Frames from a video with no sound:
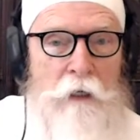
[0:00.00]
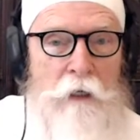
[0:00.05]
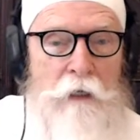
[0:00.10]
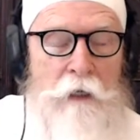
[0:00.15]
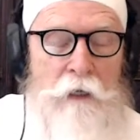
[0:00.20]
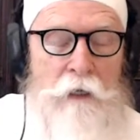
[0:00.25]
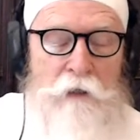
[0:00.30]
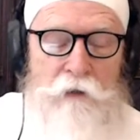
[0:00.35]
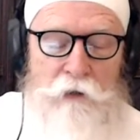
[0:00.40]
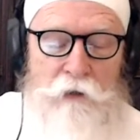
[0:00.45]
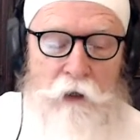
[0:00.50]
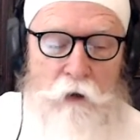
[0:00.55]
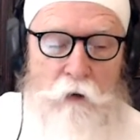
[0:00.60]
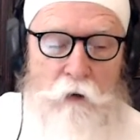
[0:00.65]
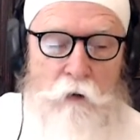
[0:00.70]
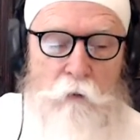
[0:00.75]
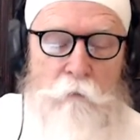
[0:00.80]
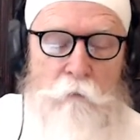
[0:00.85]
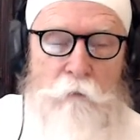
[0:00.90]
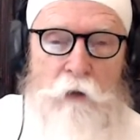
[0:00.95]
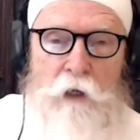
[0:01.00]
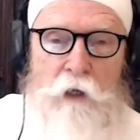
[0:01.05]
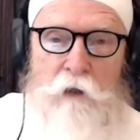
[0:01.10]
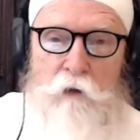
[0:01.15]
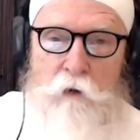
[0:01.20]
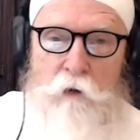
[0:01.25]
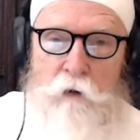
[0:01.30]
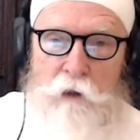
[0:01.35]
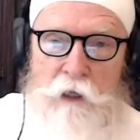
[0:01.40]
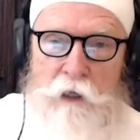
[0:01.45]
So he tore
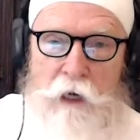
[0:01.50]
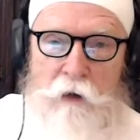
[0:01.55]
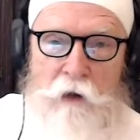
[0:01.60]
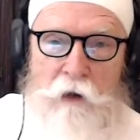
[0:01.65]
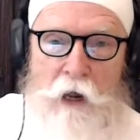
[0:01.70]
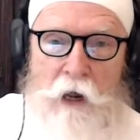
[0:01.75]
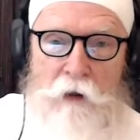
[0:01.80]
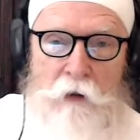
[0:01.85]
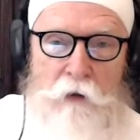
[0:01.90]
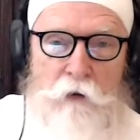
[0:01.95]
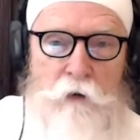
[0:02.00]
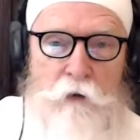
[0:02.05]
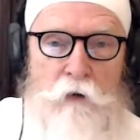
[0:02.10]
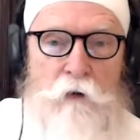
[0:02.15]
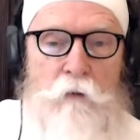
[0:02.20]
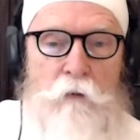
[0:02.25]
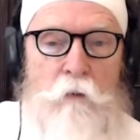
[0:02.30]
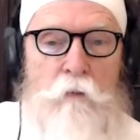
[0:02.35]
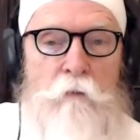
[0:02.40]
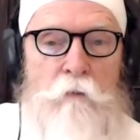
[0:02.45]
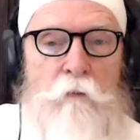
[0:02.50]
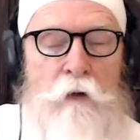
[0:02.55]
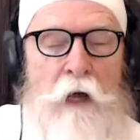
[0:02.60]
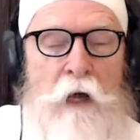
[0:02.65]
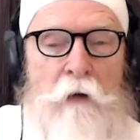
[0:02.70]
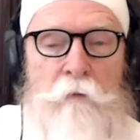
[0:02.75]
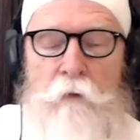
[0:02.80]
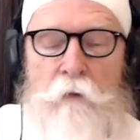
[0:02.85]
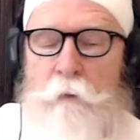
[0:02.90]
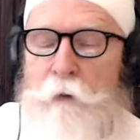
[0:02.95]
down that third
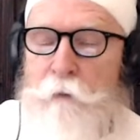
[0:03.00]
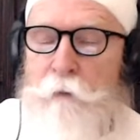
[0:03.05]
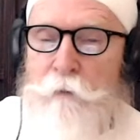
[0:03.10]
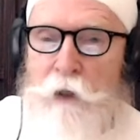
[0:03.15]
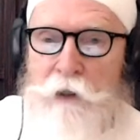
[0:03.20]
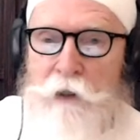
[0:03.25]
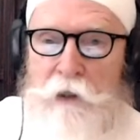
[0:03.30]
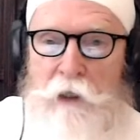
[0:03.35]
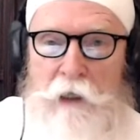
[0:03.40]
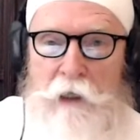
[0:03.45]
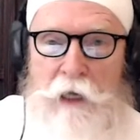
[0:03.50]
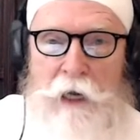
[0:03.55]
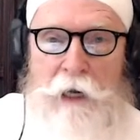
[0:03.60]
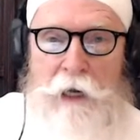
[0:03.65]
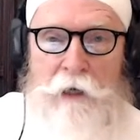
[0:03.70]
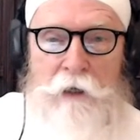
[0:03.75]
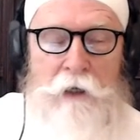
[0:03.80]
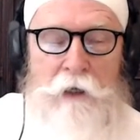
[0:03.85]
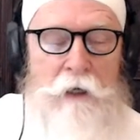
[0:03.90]
platform, he built it again.